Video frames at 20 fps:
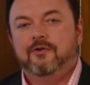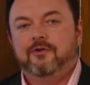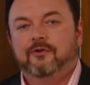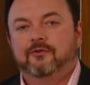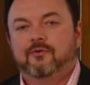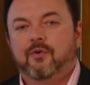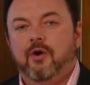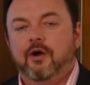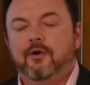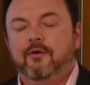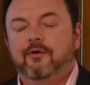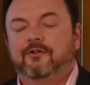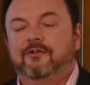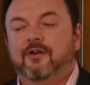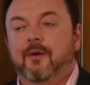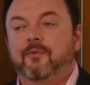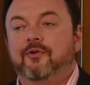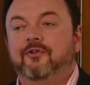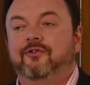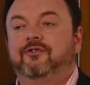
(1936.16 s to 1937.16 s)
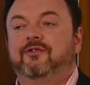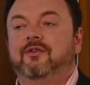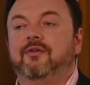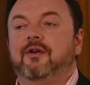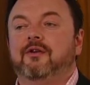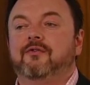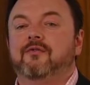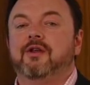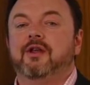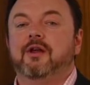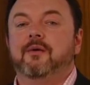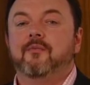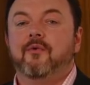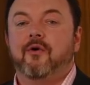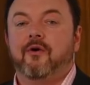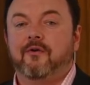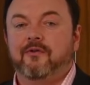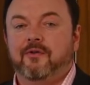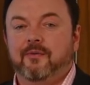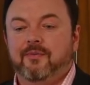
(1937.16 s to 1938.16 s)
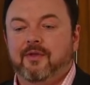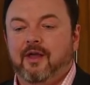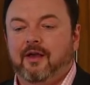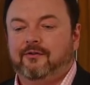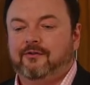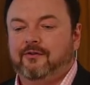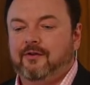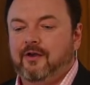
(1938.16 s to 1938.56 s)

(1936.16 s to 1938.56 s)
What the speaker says: quite good. So I'm considering running more of them next